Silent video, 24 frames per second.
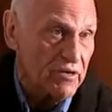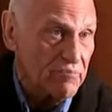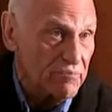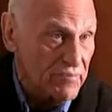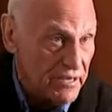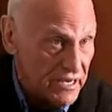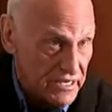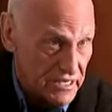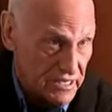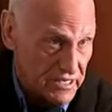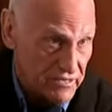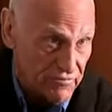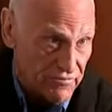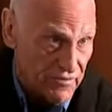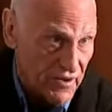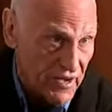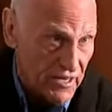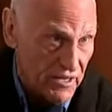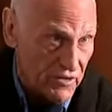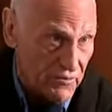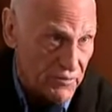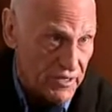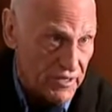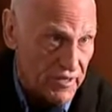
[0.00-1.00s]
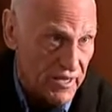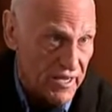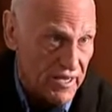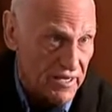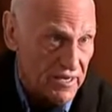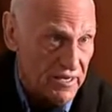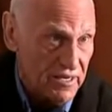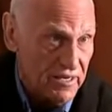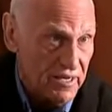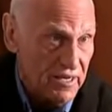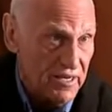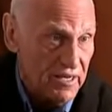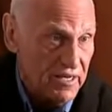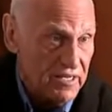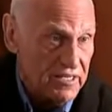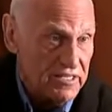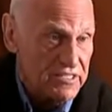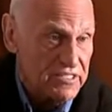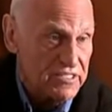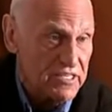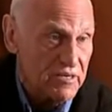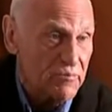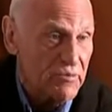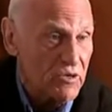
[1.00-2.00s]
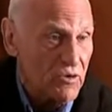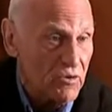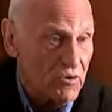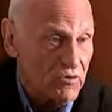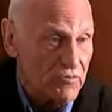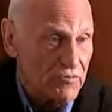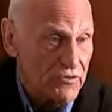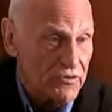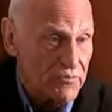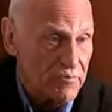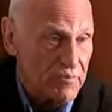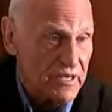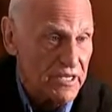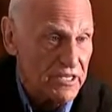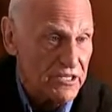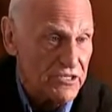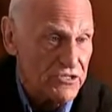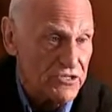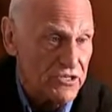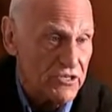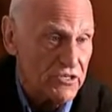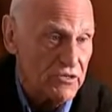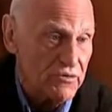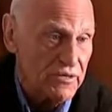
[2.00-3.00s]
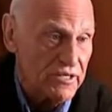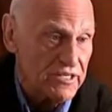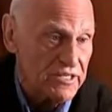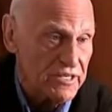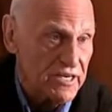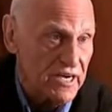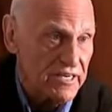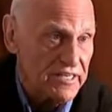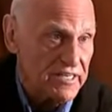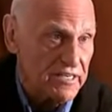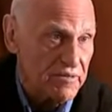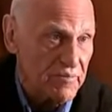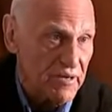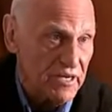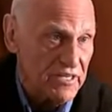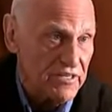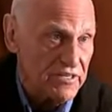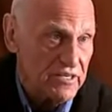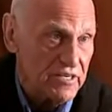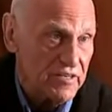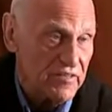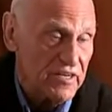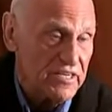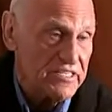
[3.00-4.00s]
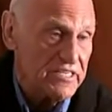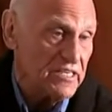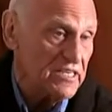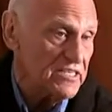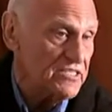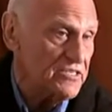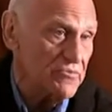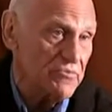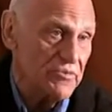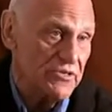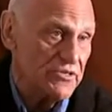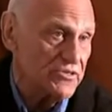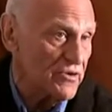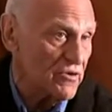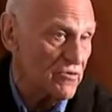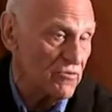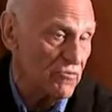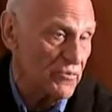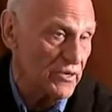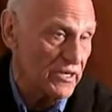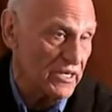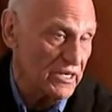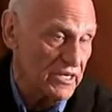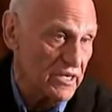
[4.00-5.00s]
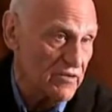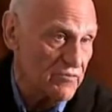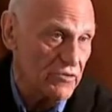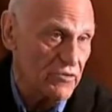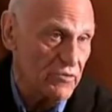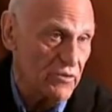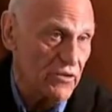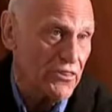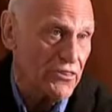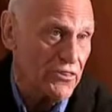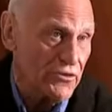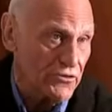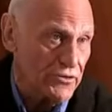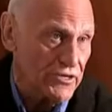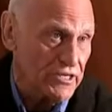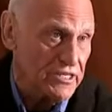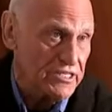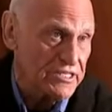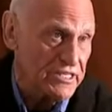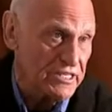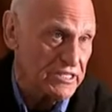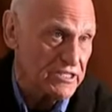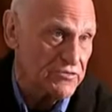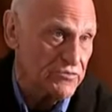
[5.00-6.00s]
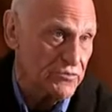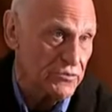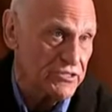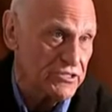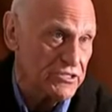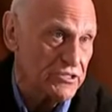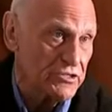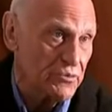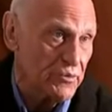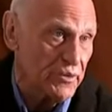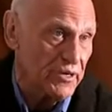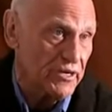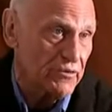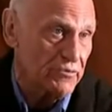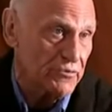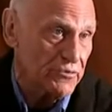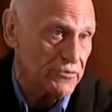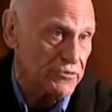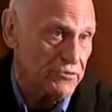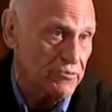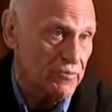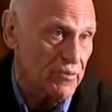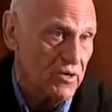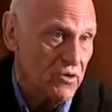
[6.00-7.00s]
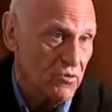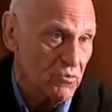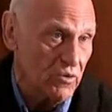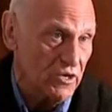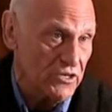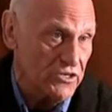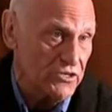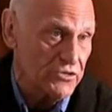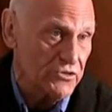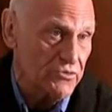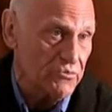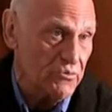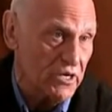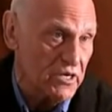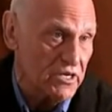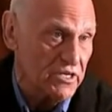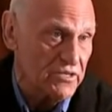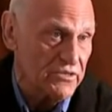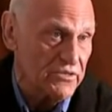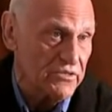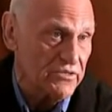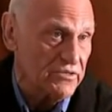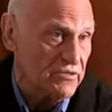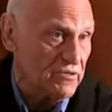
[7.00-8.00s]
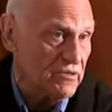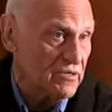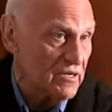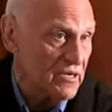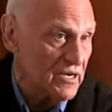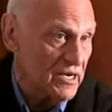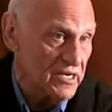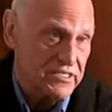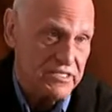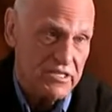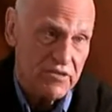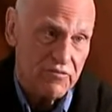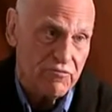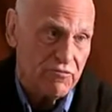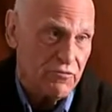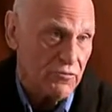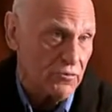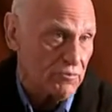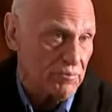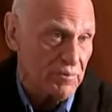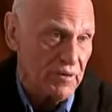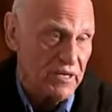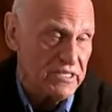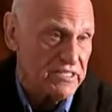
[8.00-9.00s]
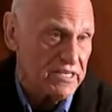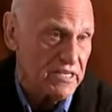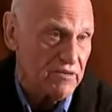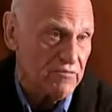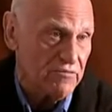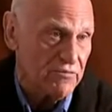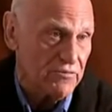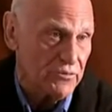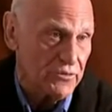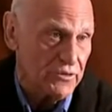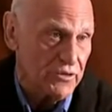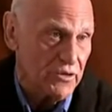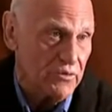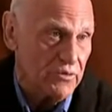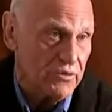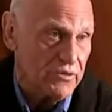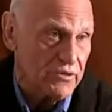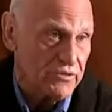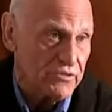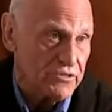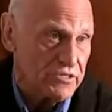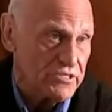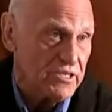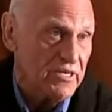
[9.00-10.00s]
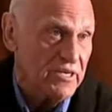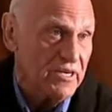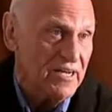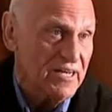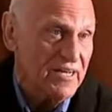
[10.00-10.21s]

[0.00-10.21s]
Immediately following that, someone offered me a show in Documenta, and they said, listen, Richard, we can give you a 36-foot square room. What do you want to do? I said, 4 plates out of 4 corners.